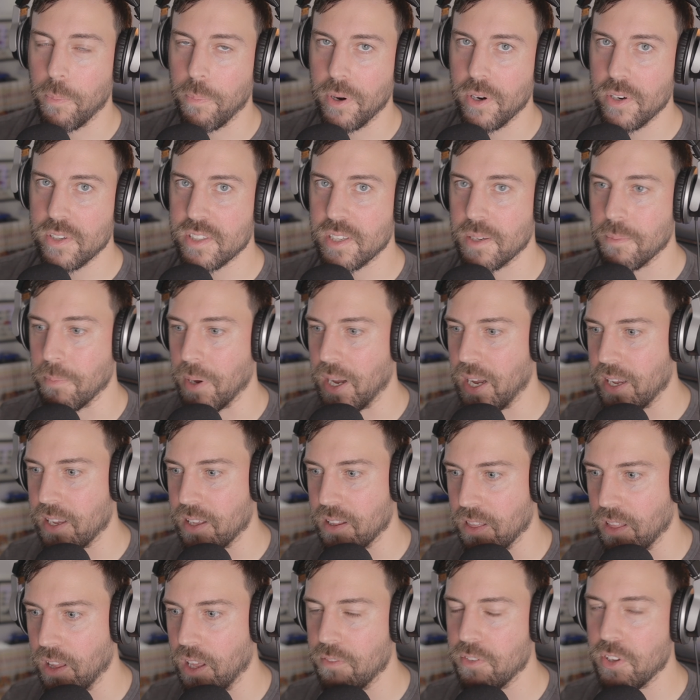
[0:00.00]
person by
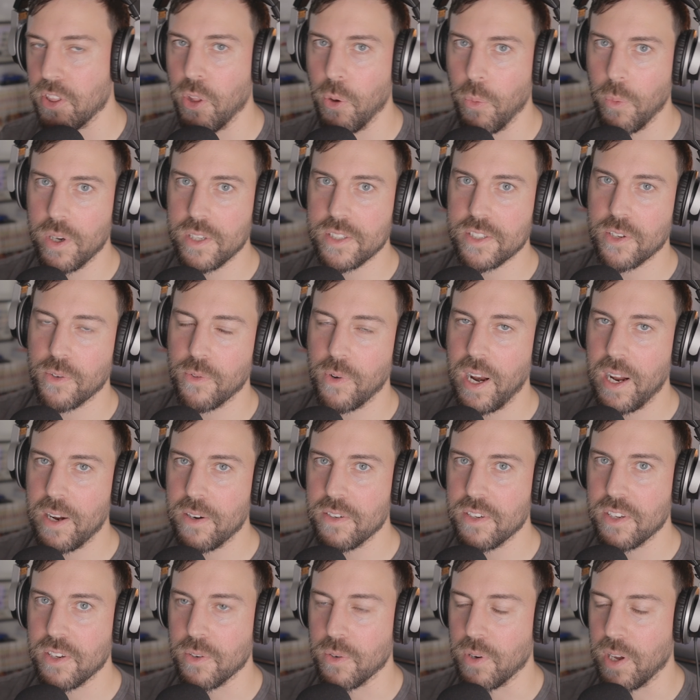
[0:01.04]
loving the ones
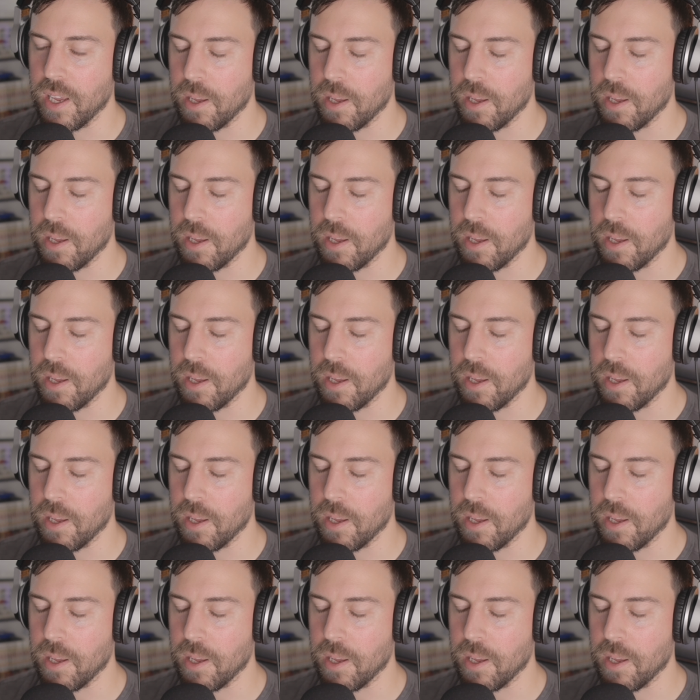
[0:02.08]
around you